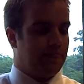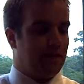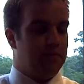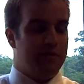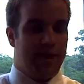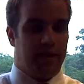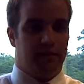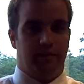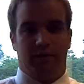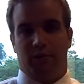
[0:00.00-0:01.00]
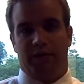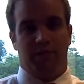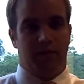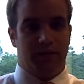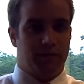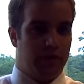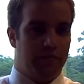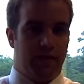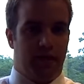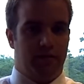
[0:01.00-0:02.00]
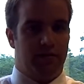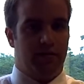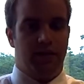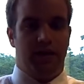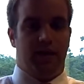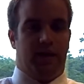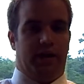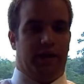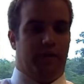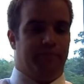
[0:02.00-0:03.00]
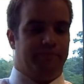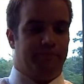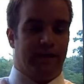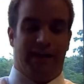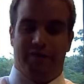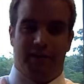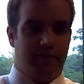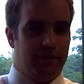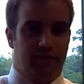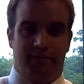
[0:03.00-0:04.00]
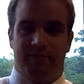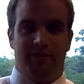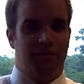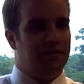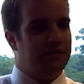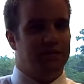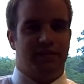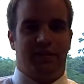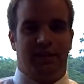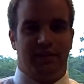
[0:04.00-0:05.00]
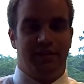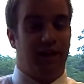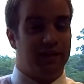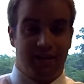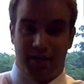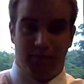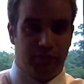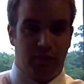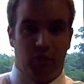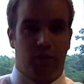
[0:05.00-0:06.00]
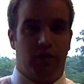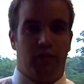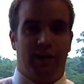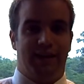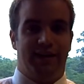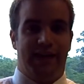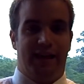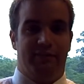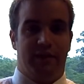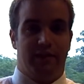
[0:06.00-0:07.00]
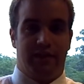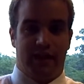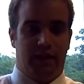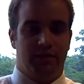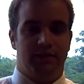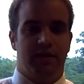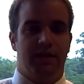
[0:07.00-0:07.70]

a band, whether it be a sweatband. I've even used duct tape before when I didn't have anything else